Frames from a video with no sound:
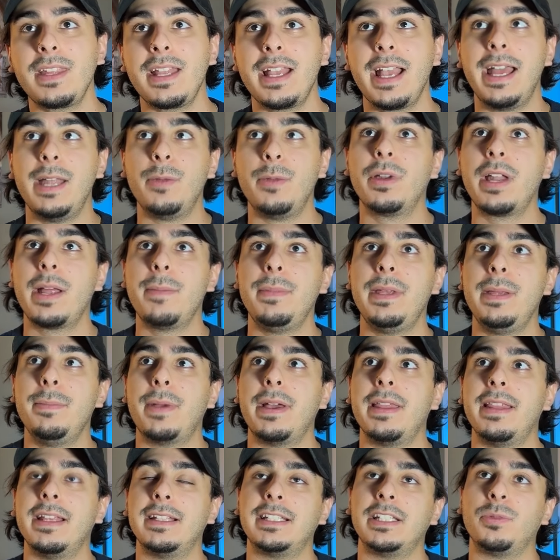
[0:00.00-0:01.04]
And what I mean by
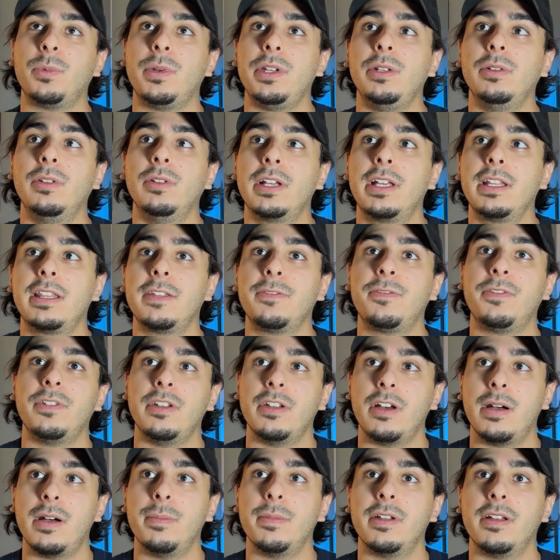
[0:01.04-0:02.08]
this is when you look at the
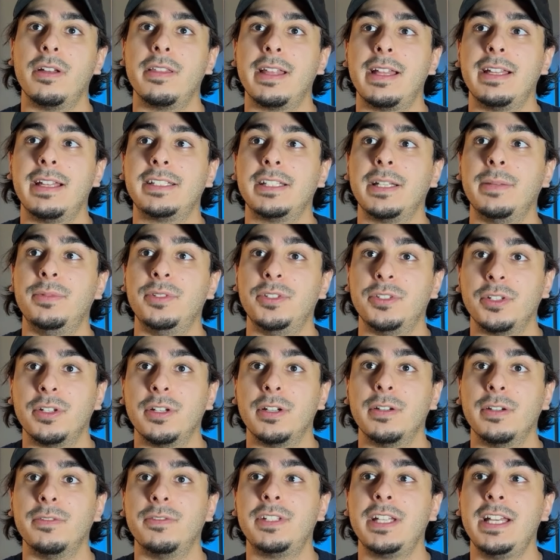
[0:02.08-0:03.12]
phenomena that's
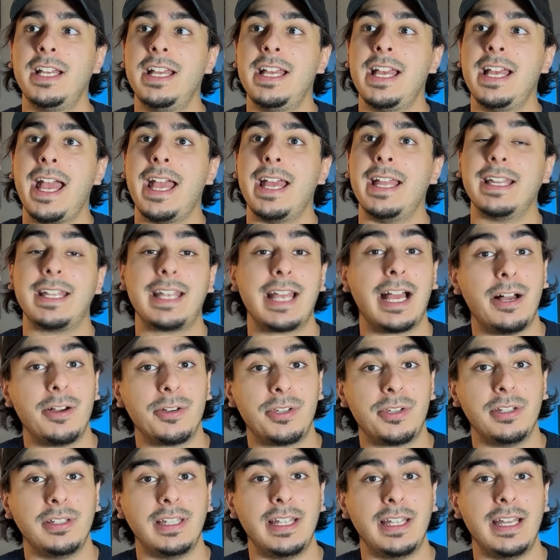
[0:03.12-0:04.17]
observed and
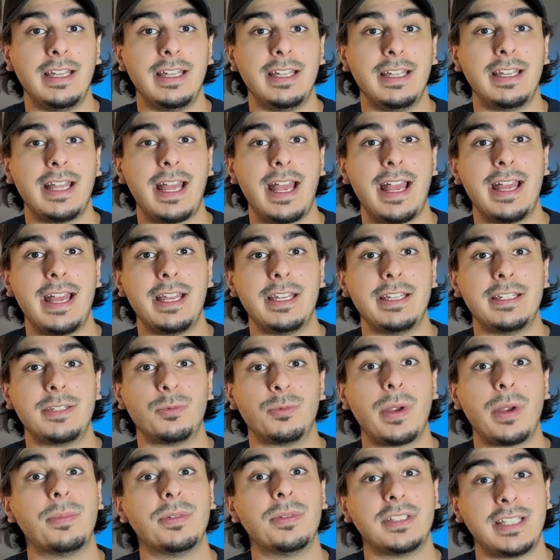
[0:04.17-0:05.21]
calculated and
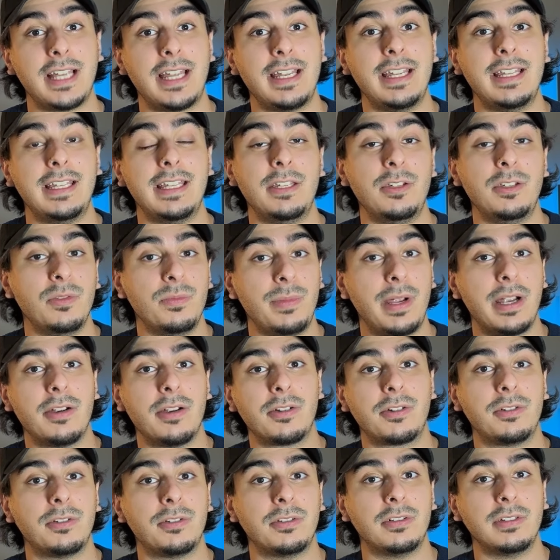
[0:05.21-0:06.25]
represented in
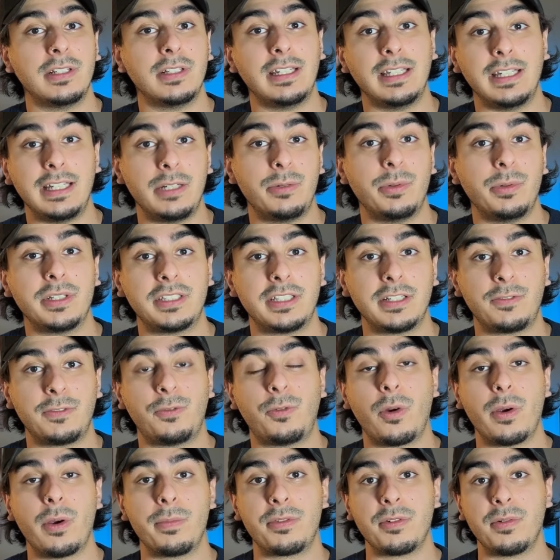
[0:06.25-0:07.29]
numerical and linguistic
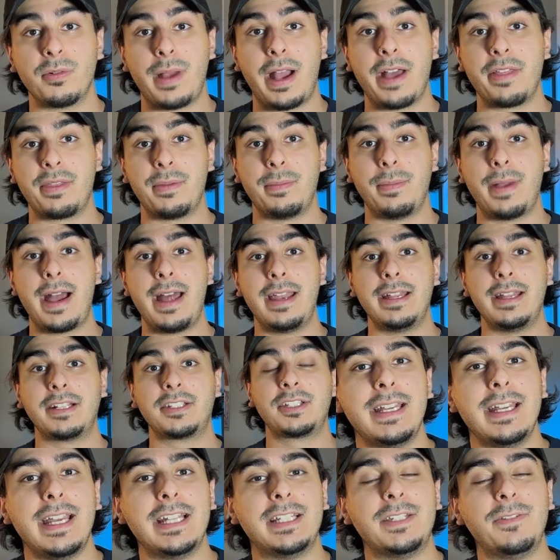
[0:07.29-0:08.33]
form through mathematics,
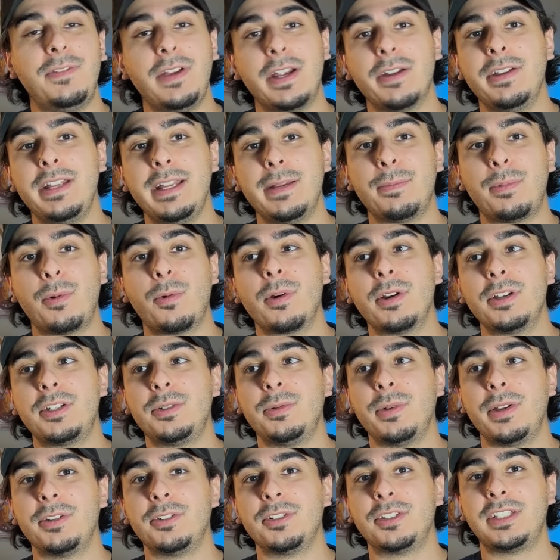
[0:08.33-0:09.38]
it's very important to
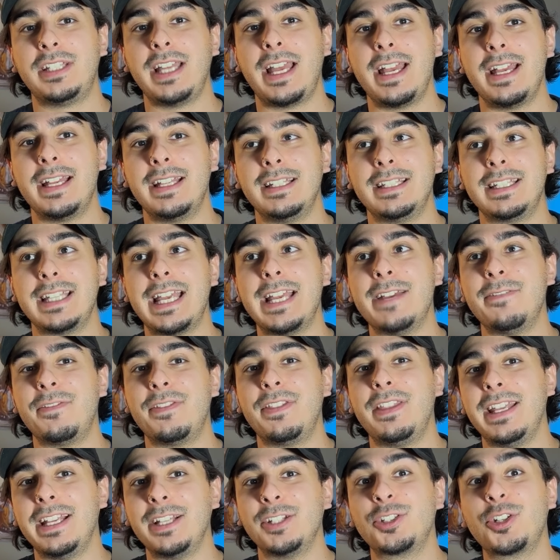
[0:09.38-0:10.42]
understand if
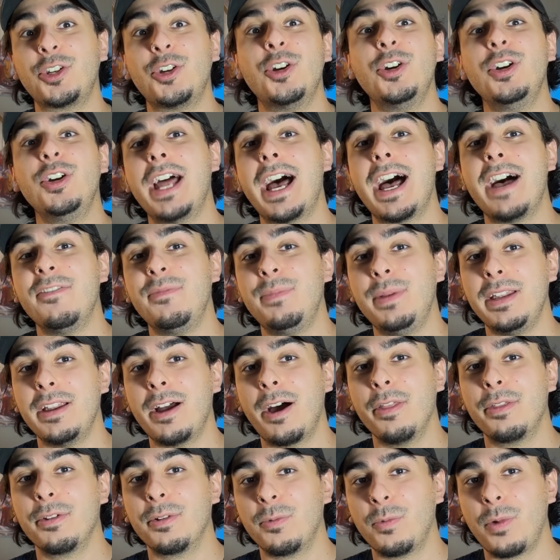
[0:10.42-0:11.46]
things could have been
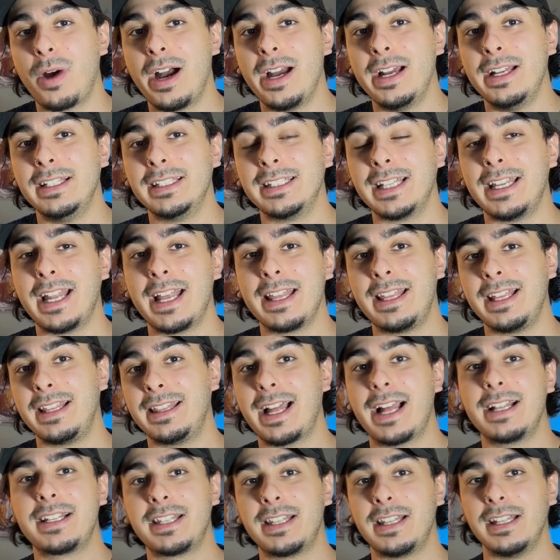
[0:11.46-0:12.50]
otherwise. And I think
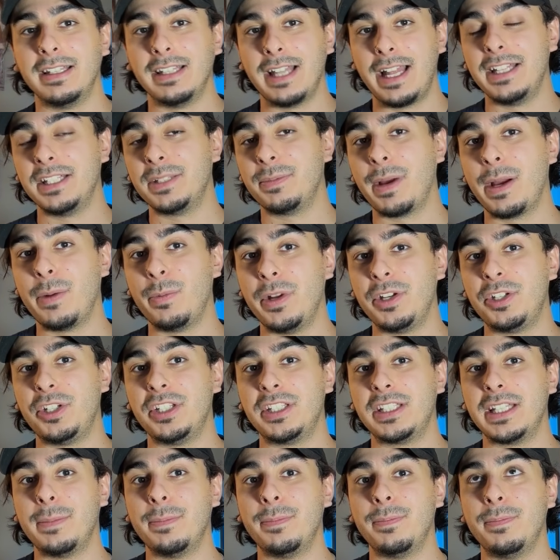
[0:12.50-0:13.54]
that's the lens by which it's
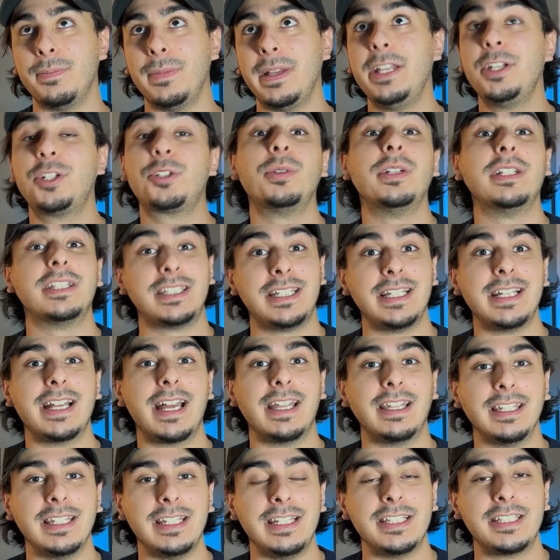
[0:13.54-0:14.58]
interesting, at
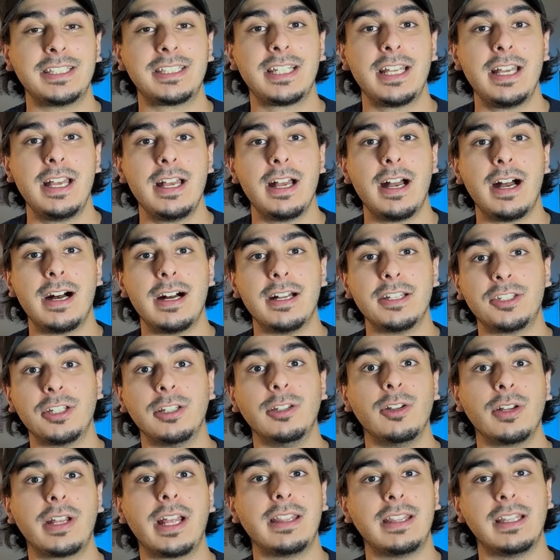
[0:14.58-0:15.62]
least, to
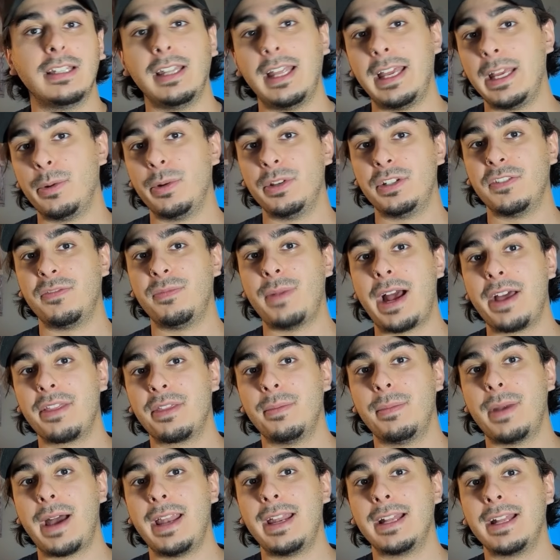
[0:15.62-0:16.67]
look at the language of
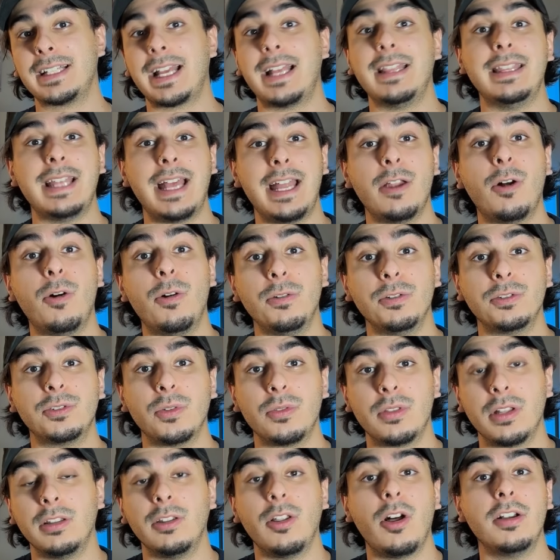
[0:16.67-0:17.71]
mathematics and then also
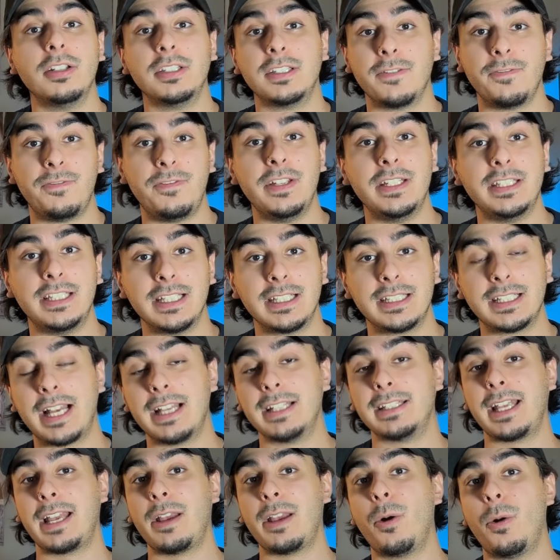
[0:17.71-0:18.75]
the laws of physics as
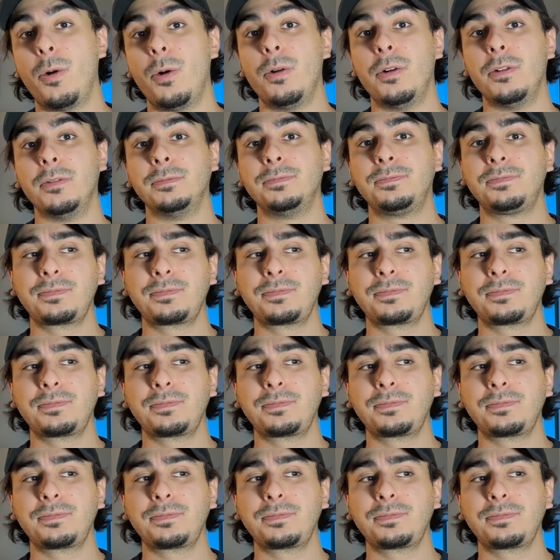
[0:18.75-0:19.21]
a whole.